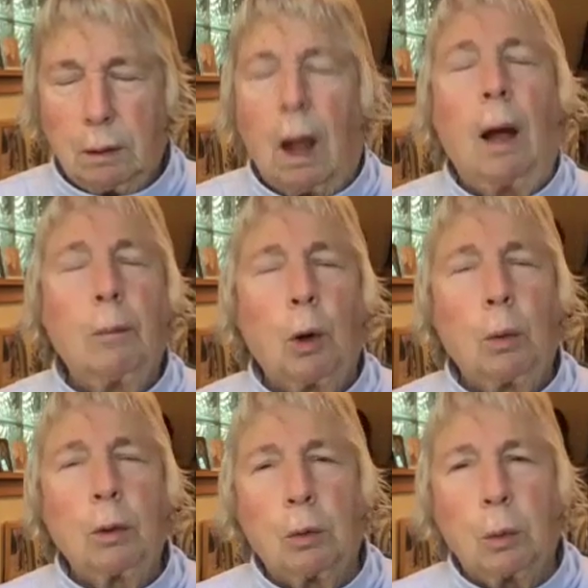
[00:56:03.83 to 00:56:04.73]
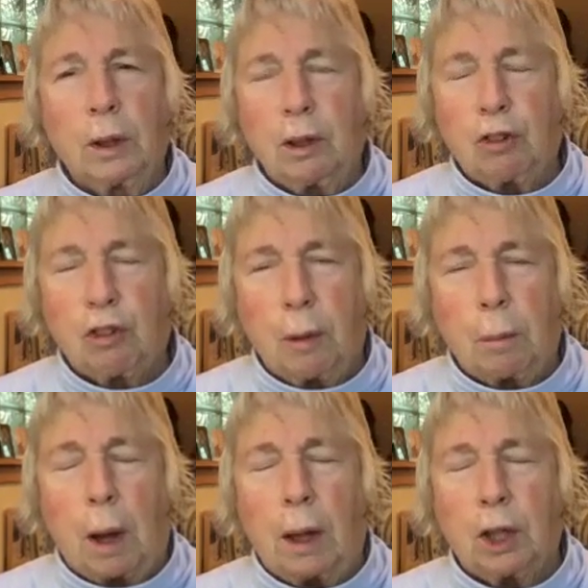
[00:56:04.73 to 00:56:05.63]
I'm going to release the
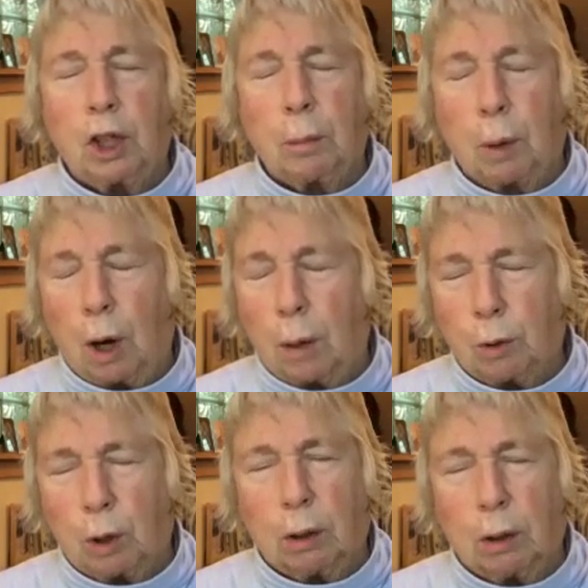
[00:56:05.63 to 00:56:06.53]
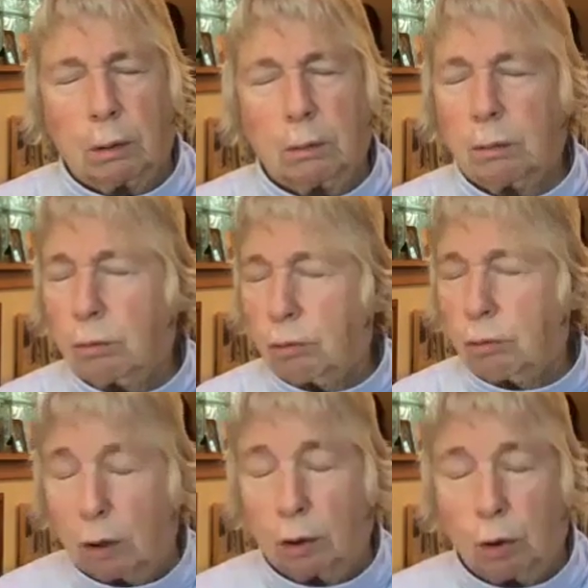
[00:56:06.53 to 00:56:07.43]
body to Barbara. She
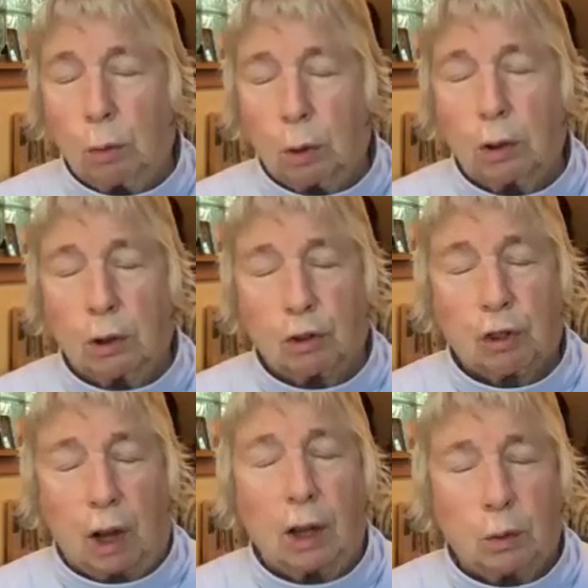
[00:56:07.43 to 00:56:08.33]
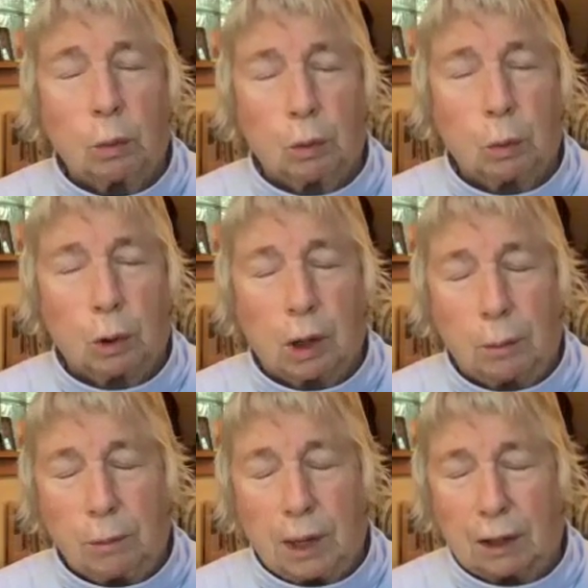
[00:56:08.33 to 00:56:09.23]
and you can decide what will
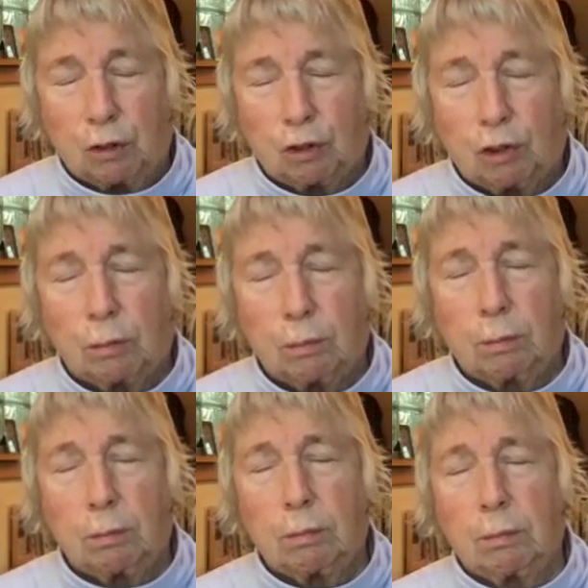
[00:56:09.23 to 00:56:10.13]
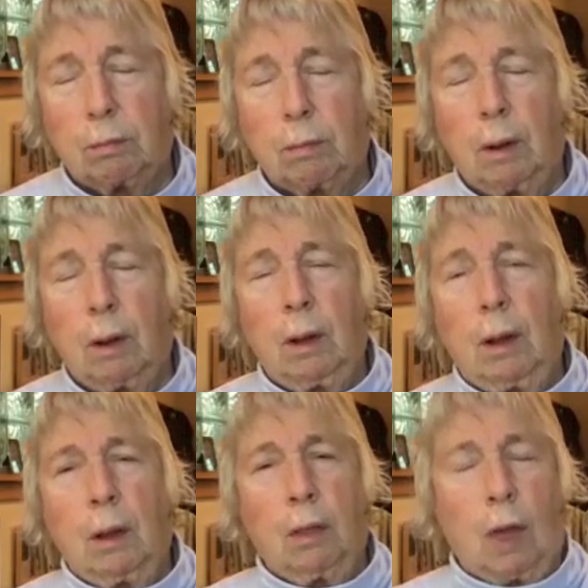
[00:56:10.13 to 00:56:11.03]
come next.
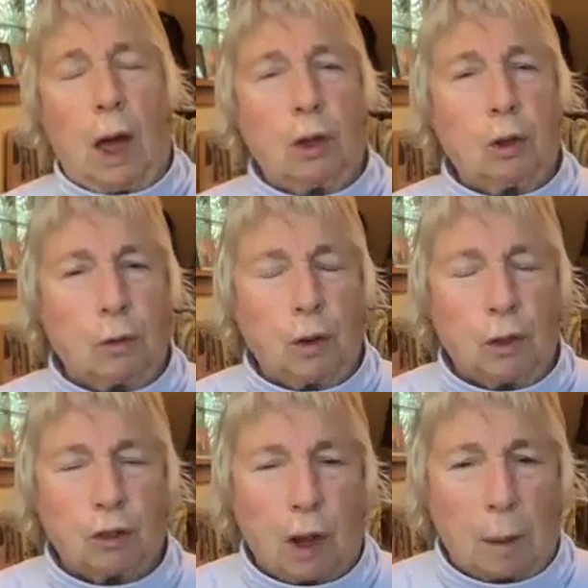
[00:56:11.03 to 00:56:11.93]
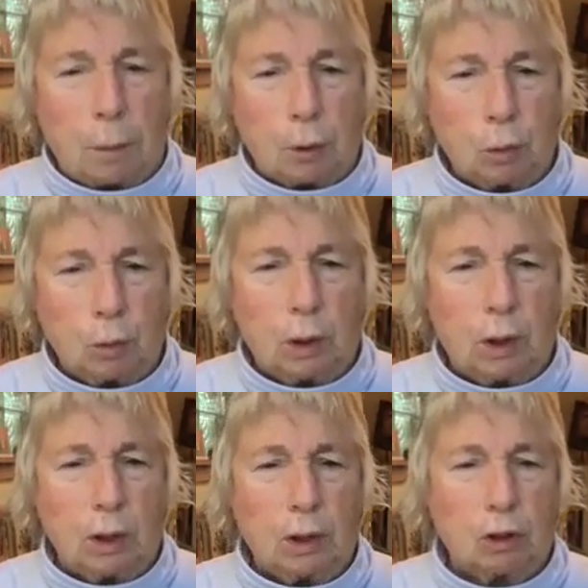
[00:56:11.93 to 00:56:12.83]
Thank you for this
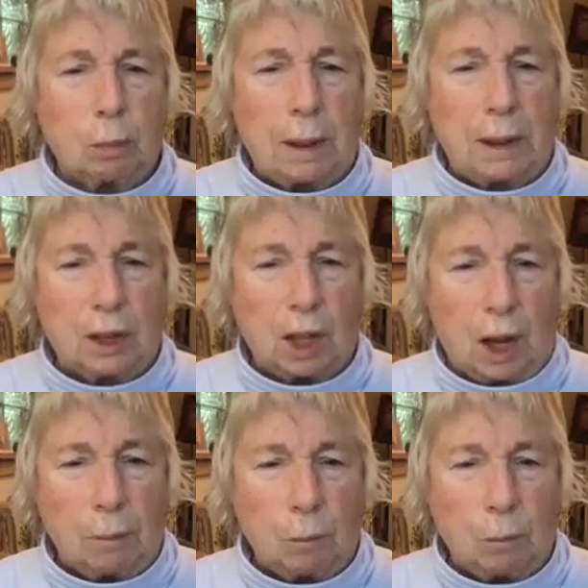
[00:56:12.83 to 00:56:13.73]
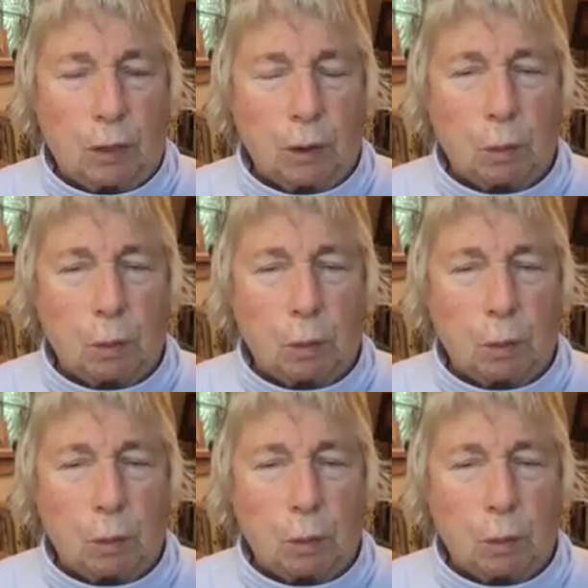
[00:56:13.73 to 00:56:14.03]
opportunity to spend time with you.